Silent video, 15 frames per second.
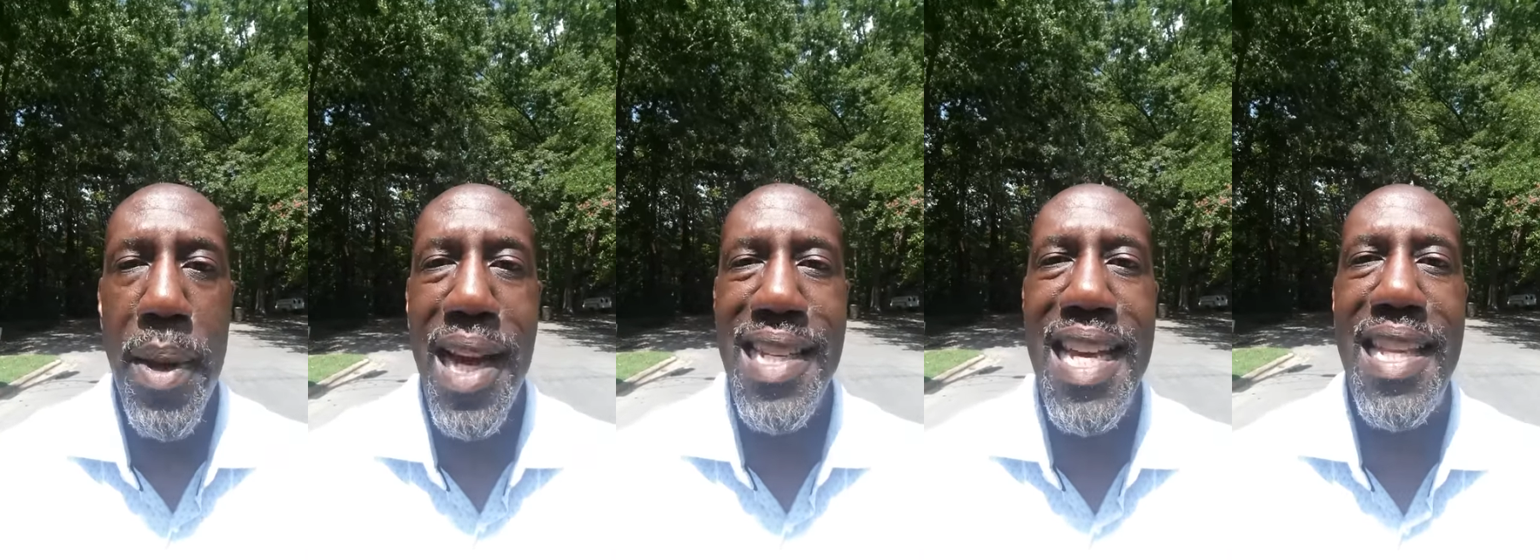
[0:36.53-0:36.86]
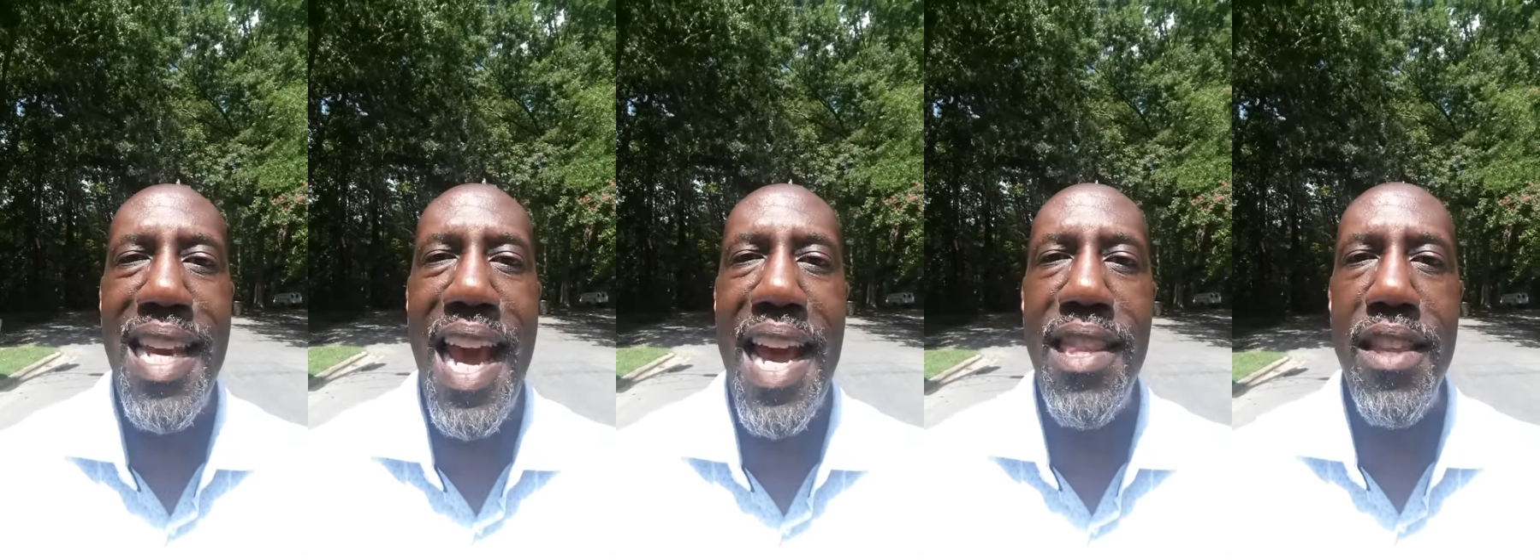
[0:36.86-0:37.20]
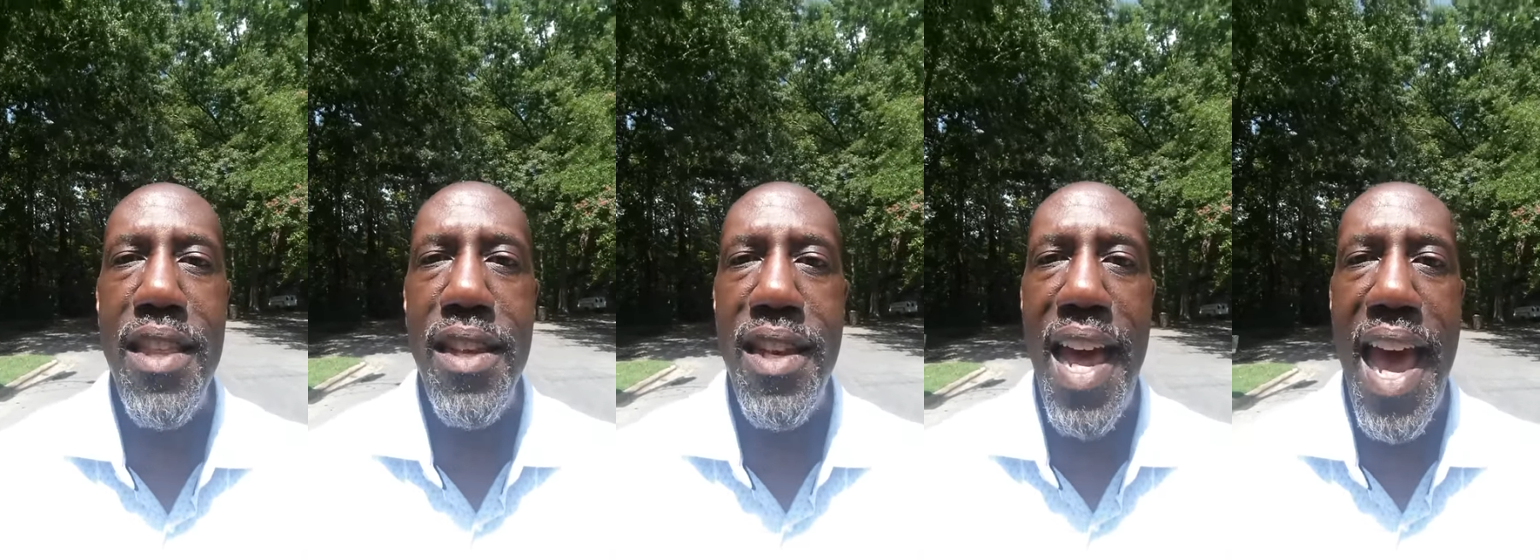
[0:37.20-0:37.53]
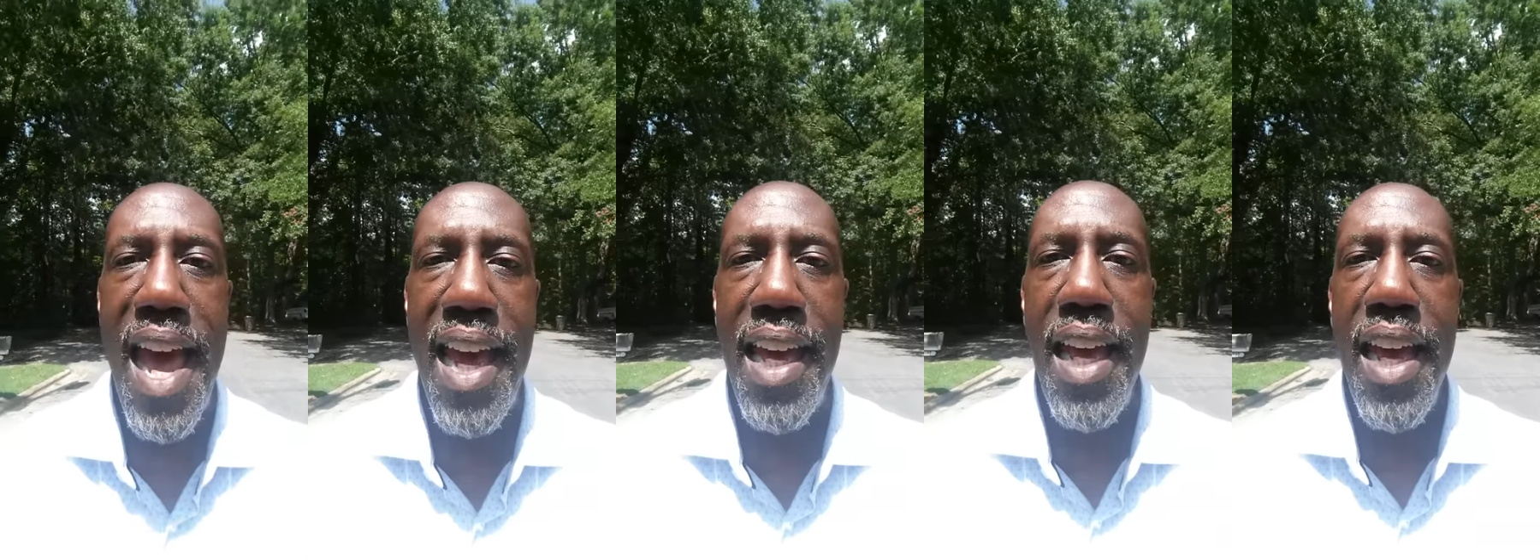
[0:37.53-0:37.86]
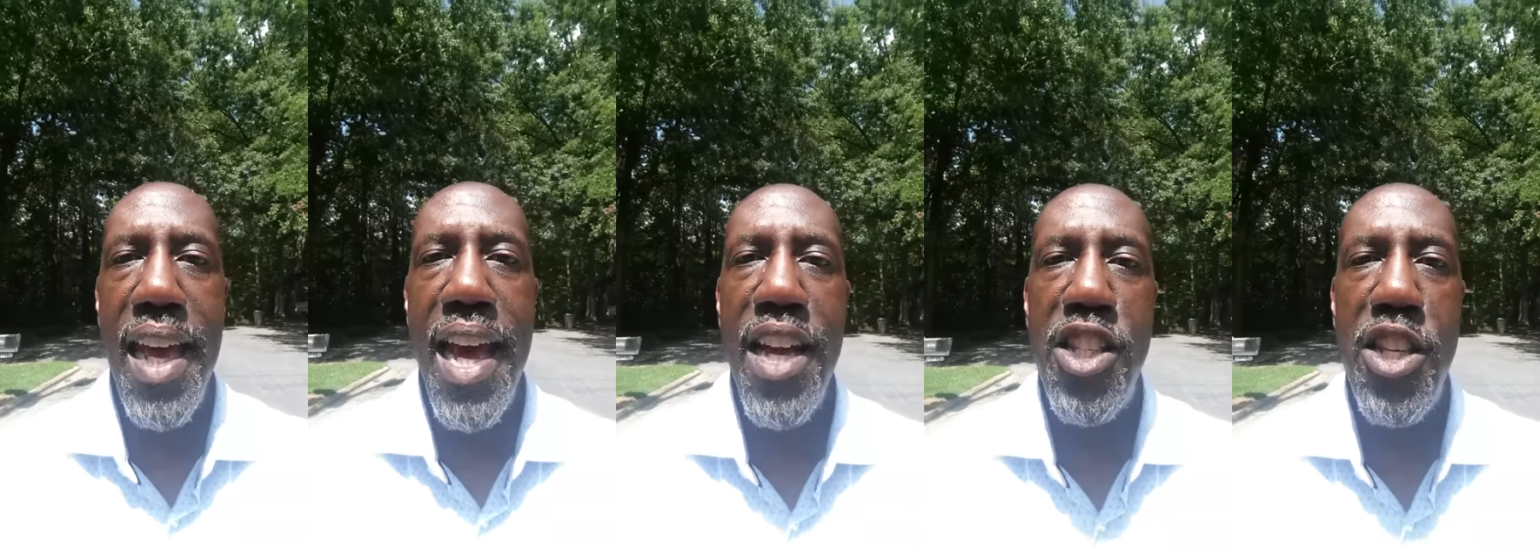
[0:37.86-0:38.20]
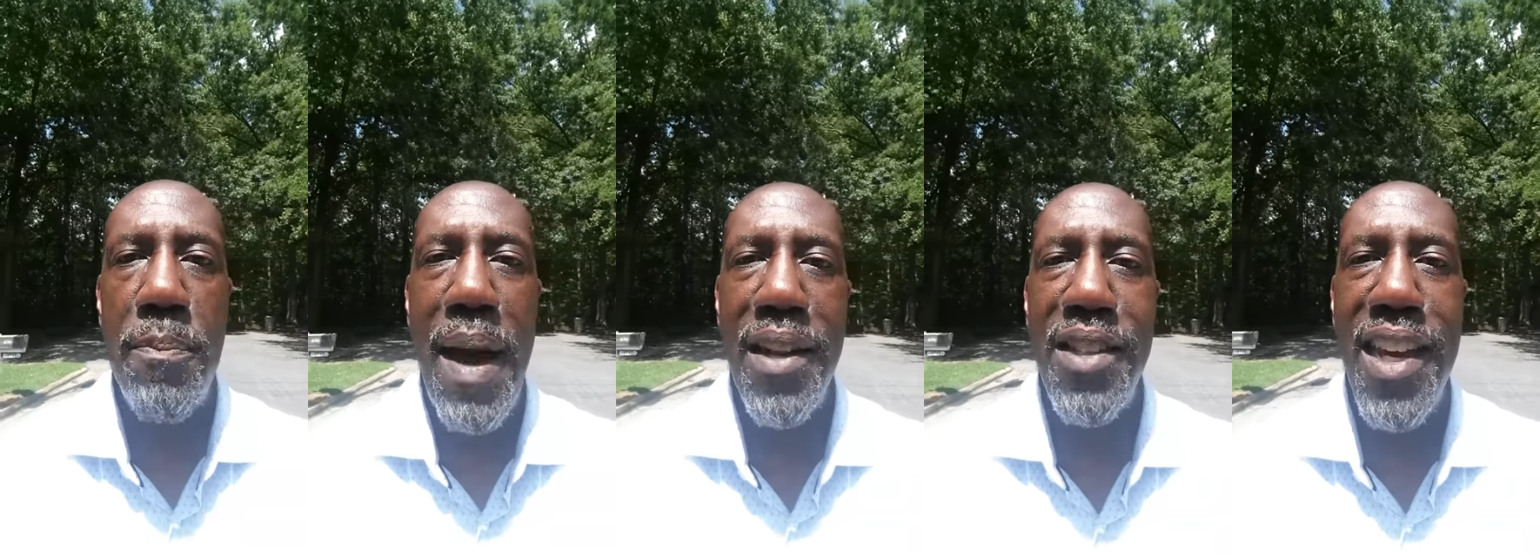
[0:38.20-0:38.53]
Because at the end of the day, it's
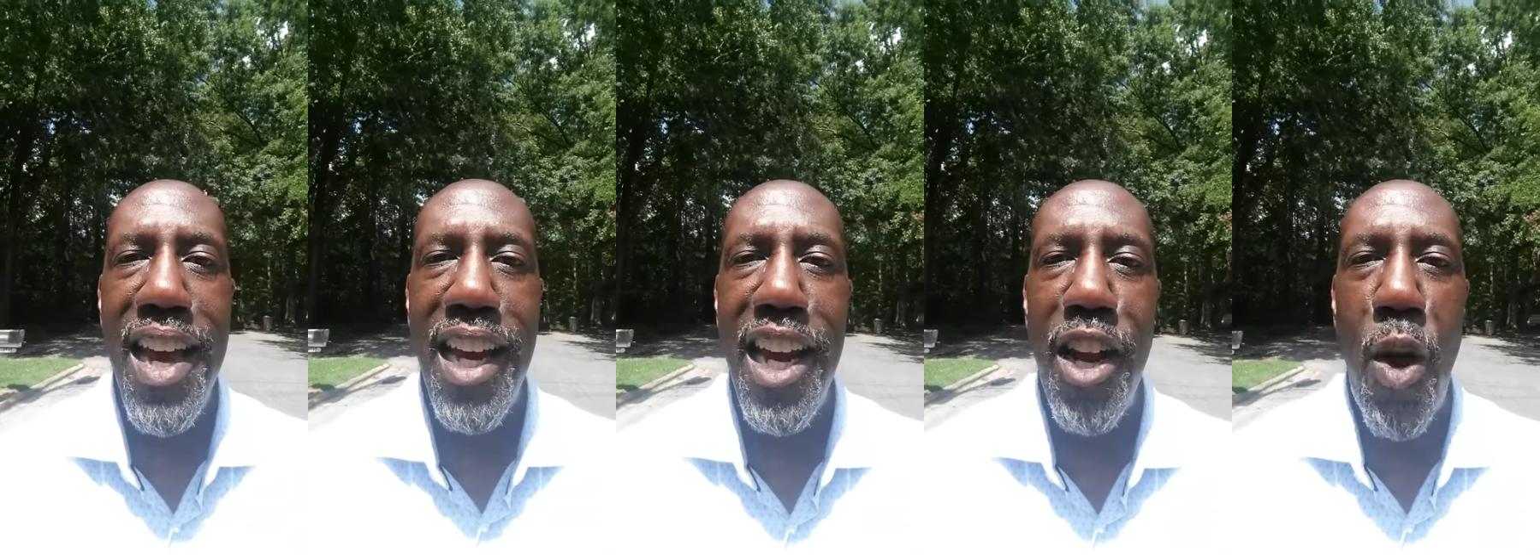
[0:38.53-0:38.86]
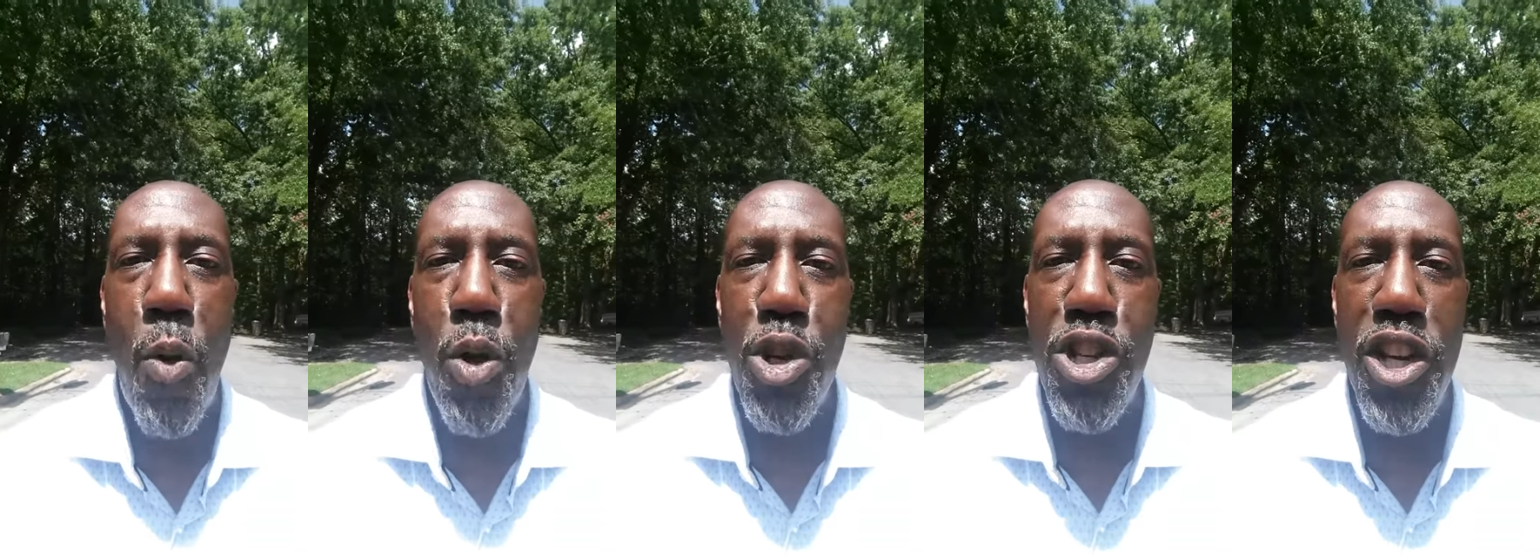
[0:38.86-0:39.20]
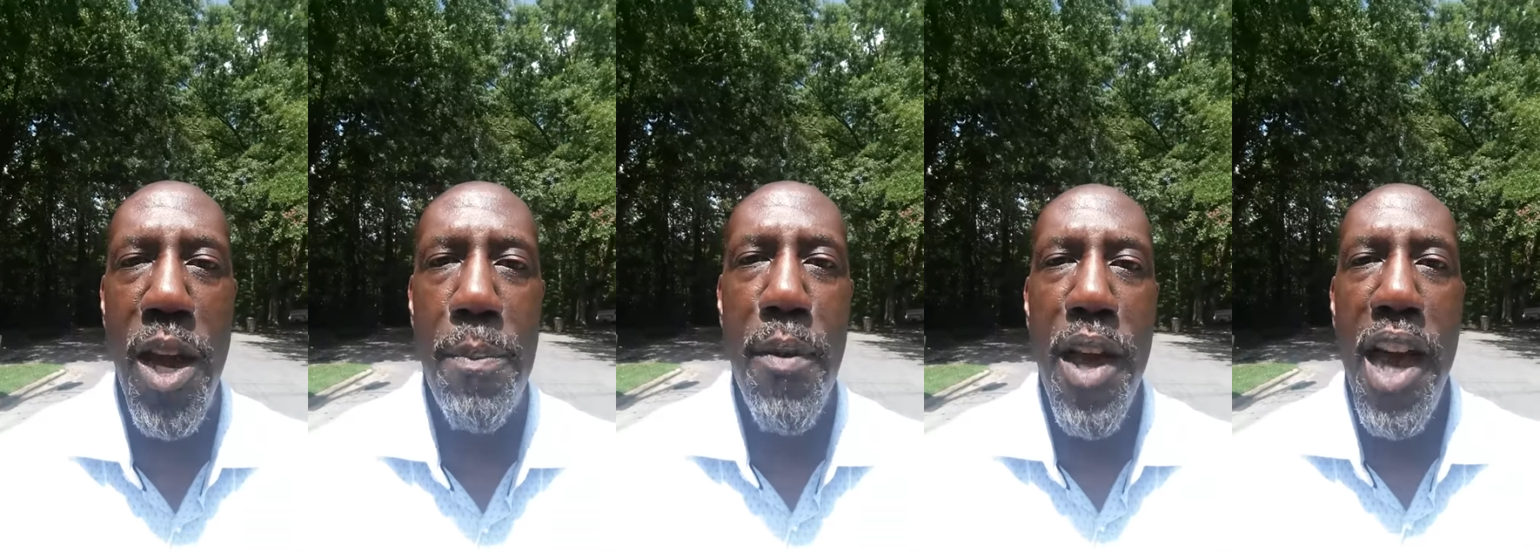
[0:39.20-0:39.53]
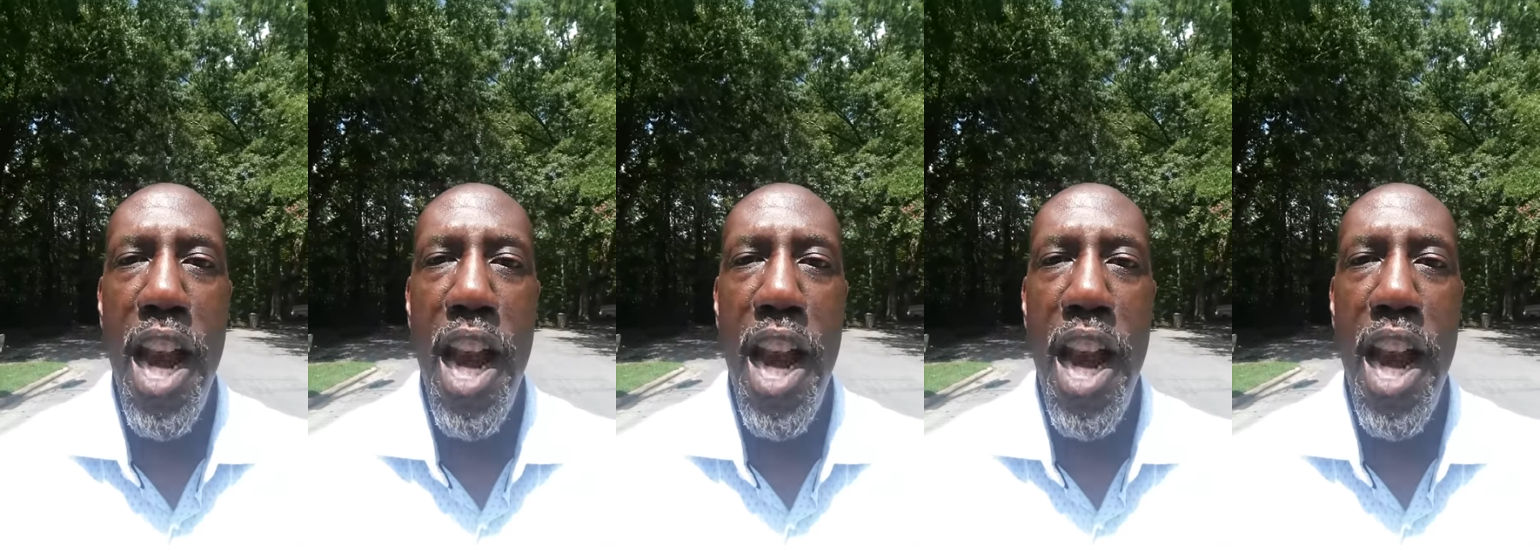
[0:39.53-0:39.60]
about taking ownership